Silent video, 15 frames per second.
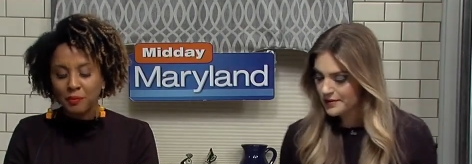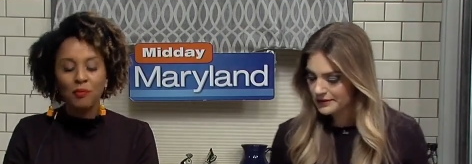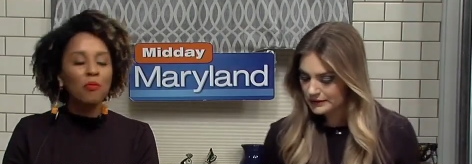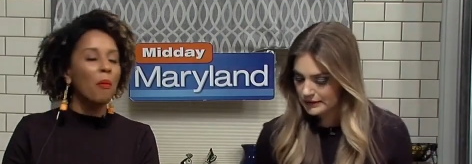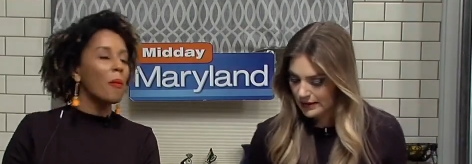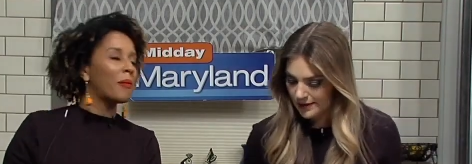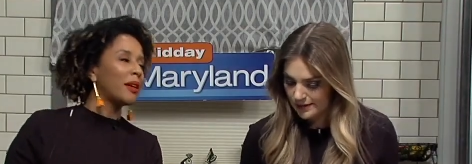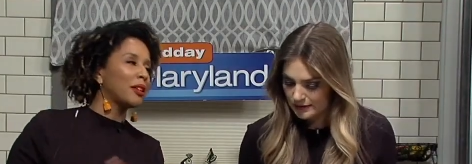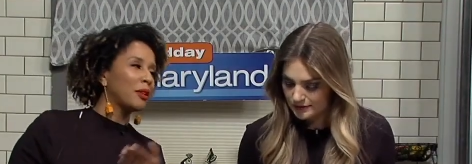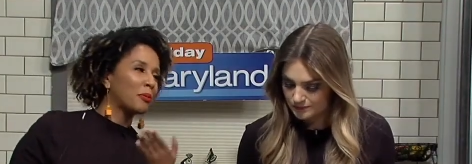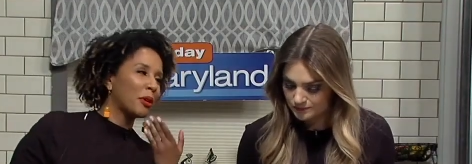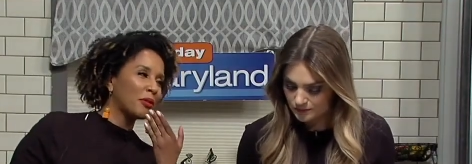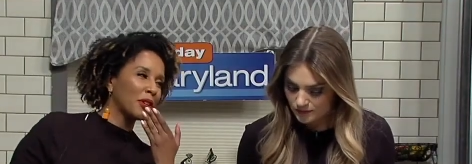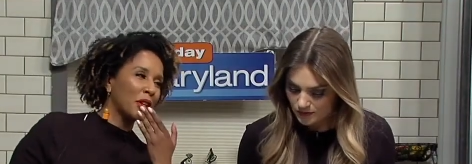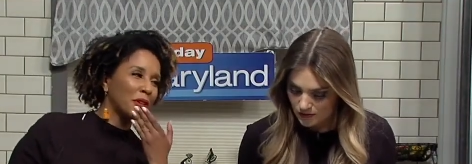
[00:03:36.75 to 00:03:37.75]
Speaker 1: -hmm. um, and the um,
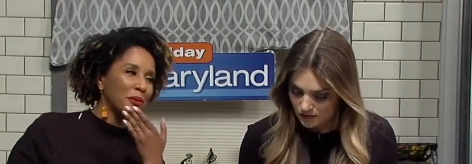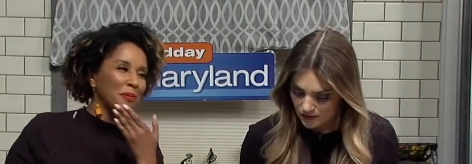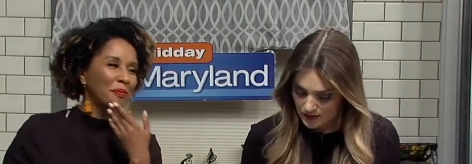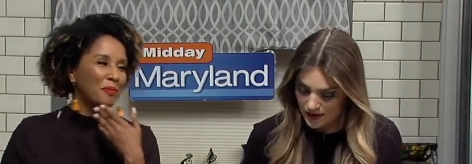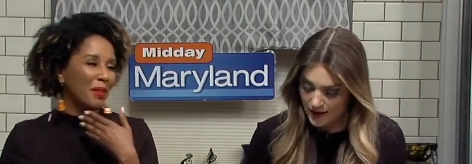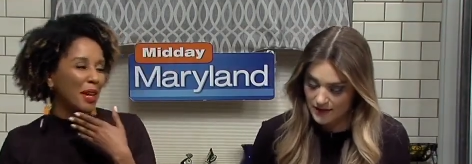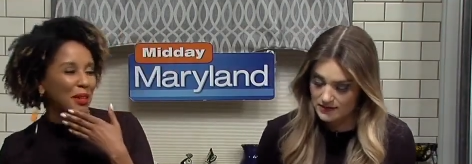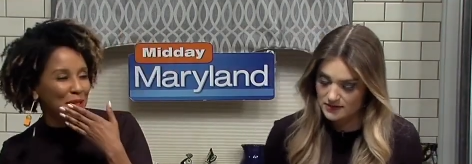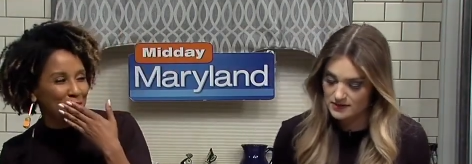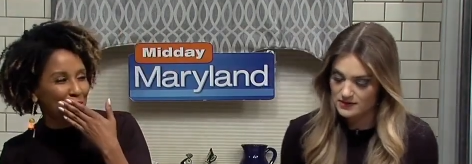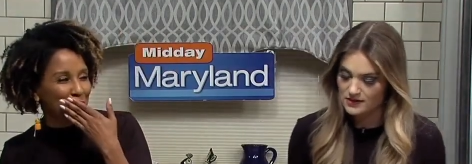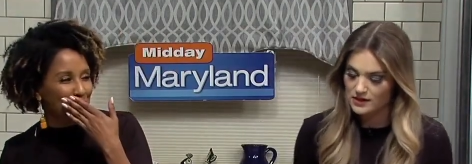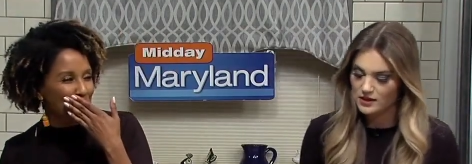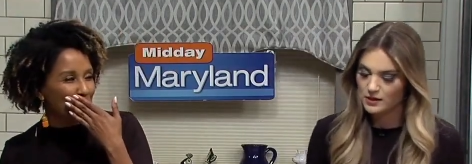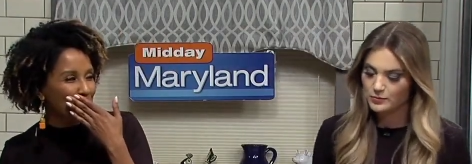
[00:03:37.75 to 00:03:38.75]
provolone. Yes. I do
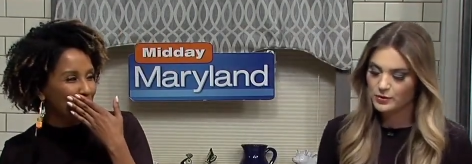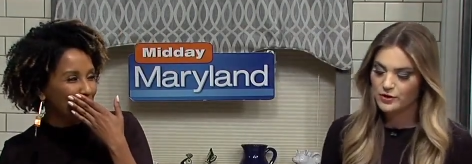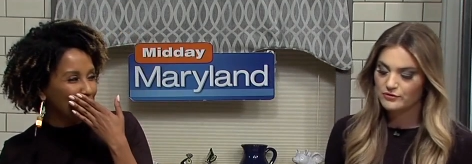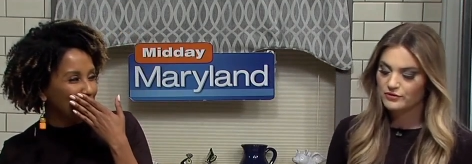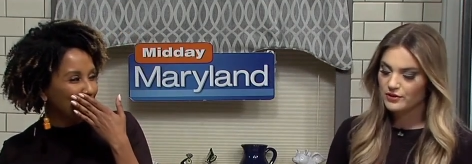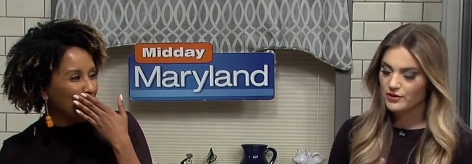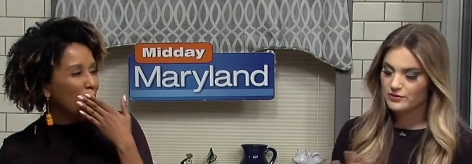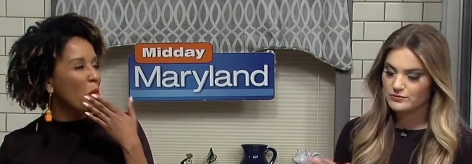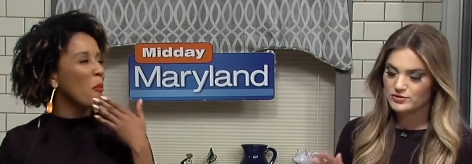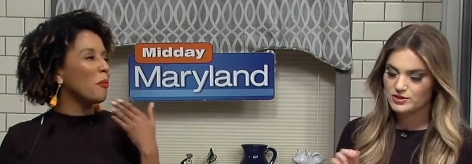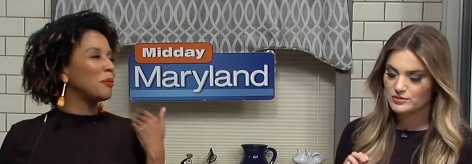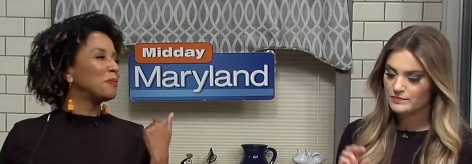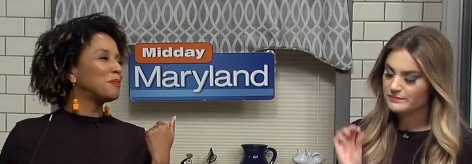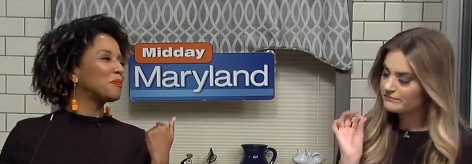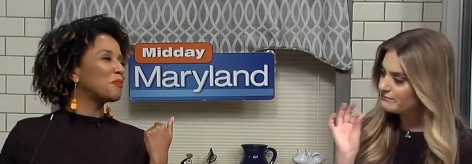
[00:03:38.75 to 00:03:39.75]
like the provolone. The provolone
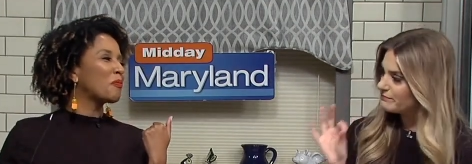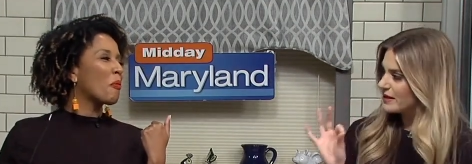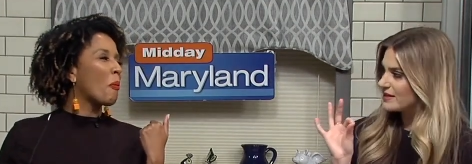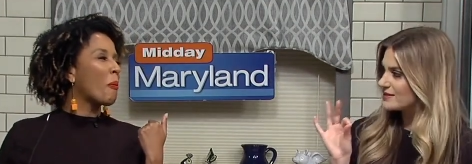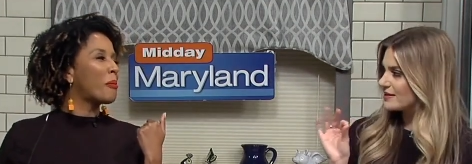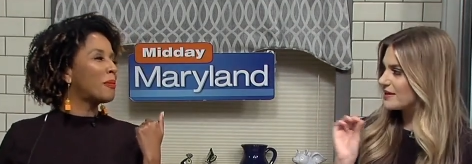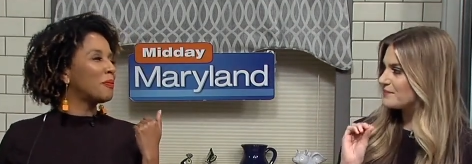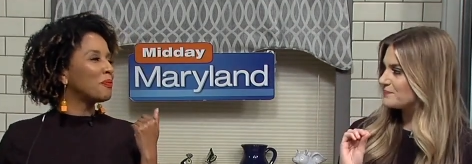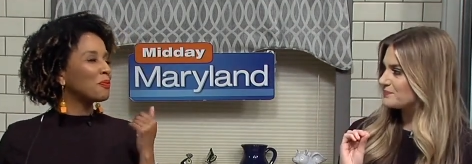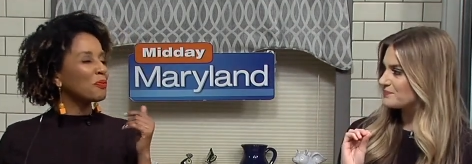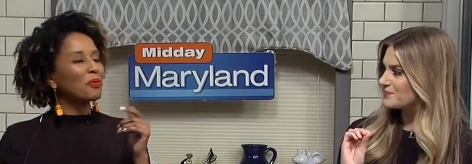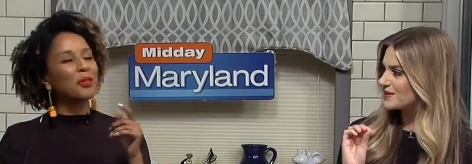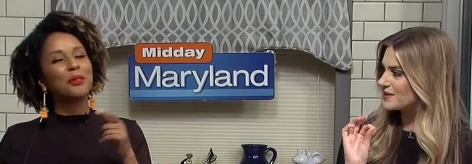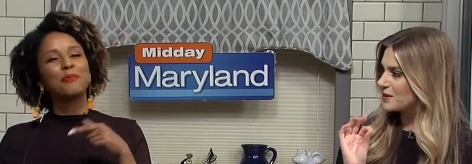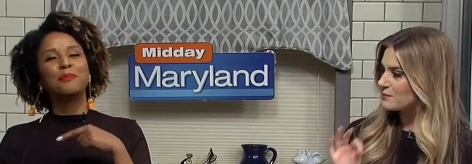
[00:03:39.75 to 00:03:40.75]
just makes it,
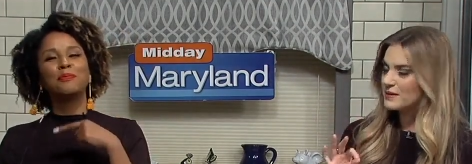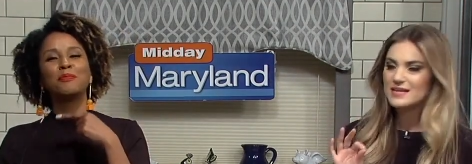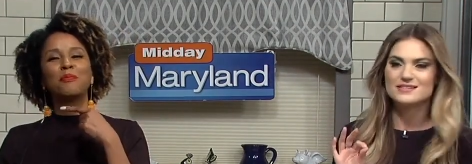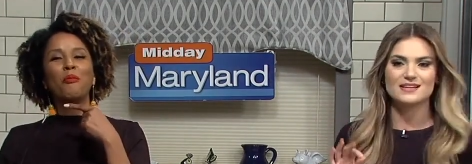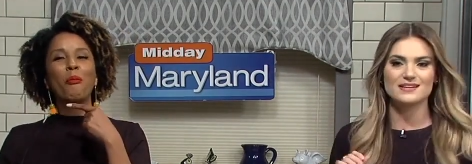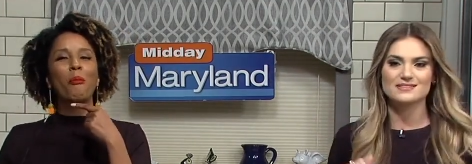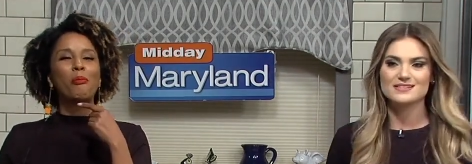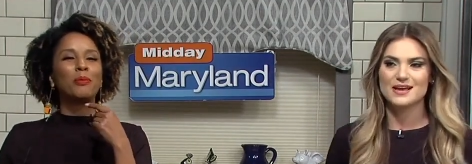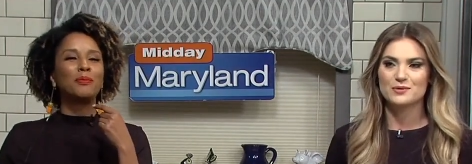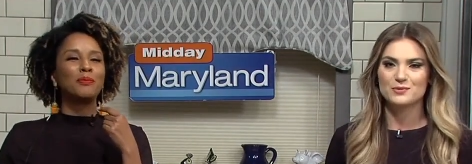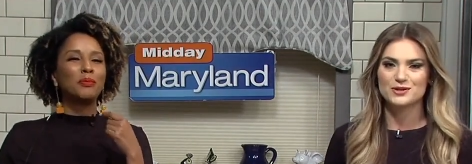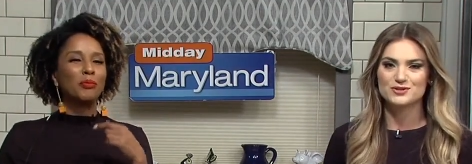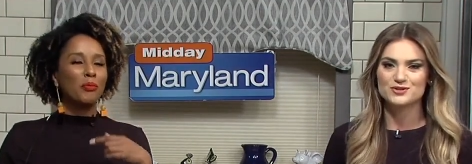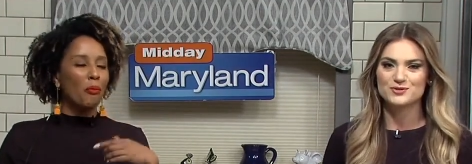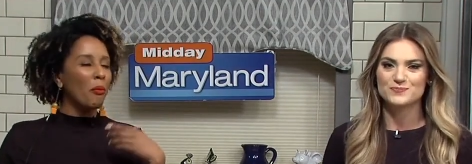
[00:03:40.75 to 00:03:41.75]
you know, makes that
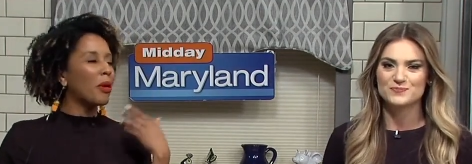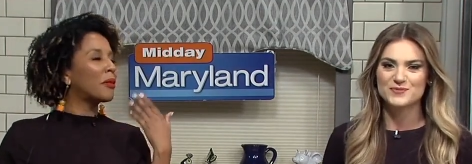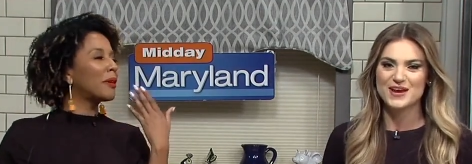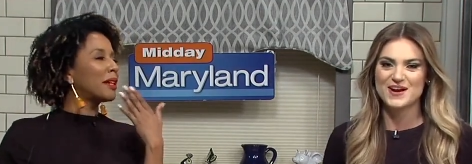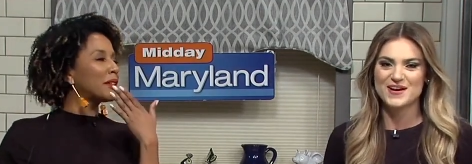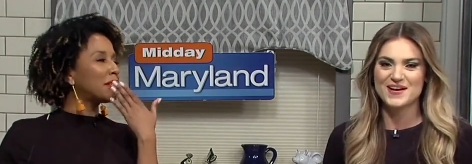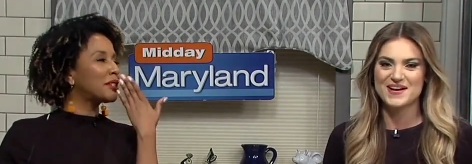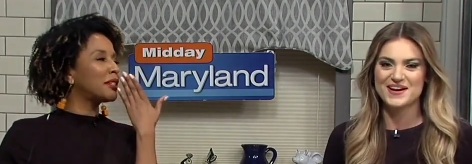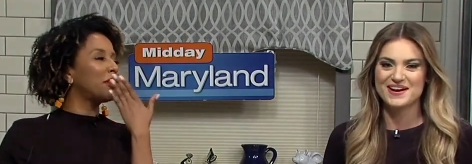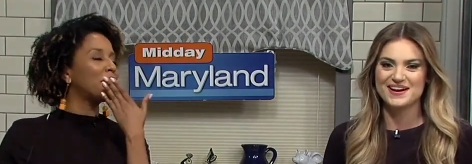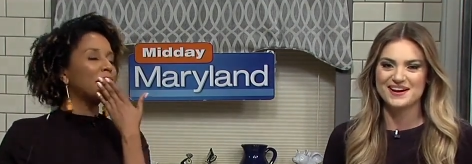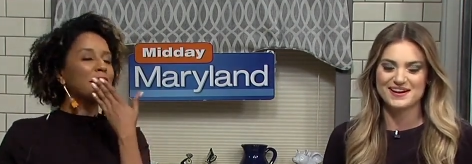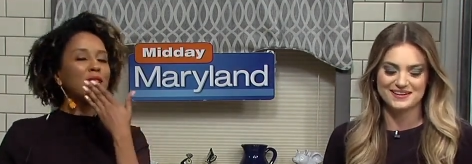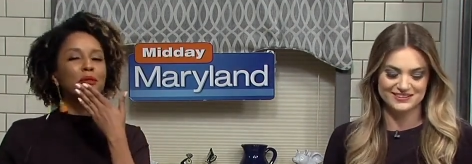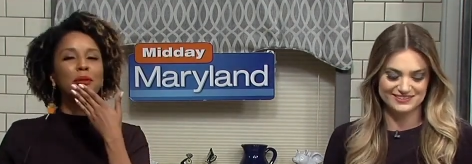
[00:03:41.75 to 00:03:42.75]
sandwich. All right, let's see if
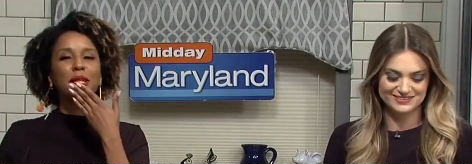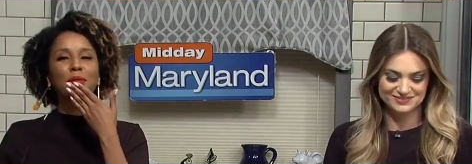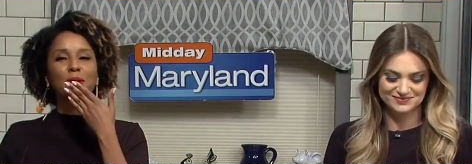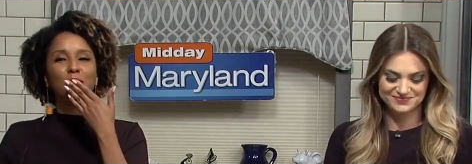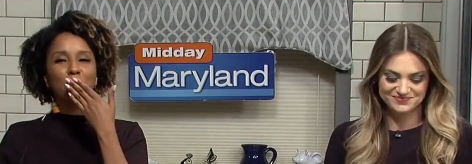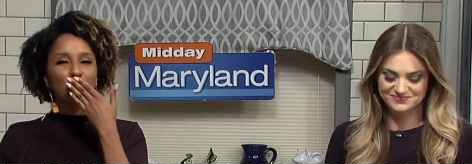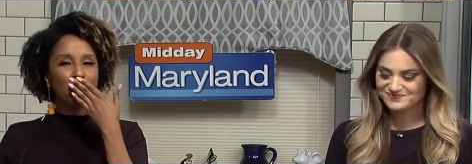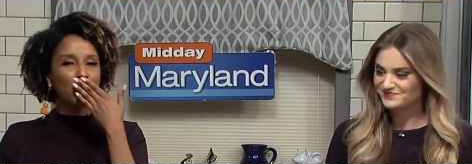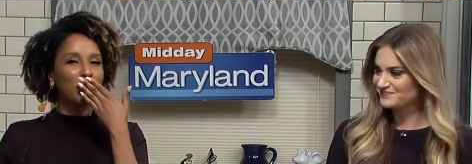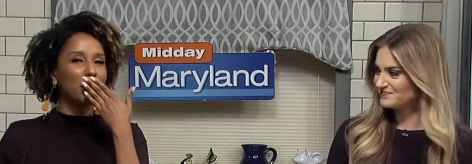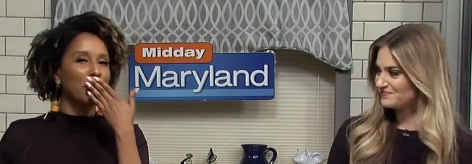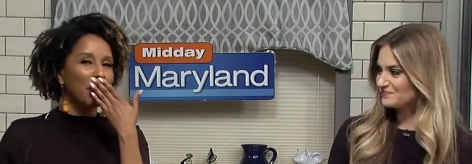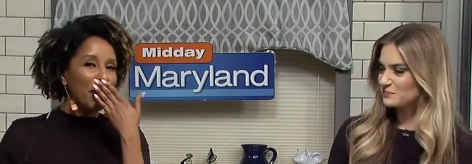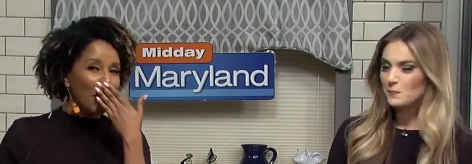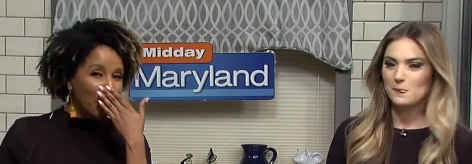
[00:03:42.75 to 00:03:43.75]
I can
Speaker 2: read with food in
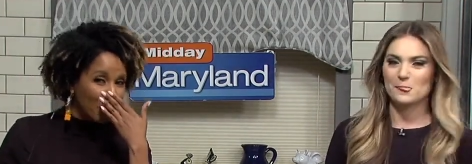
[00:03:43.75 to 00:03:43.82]
my mouth.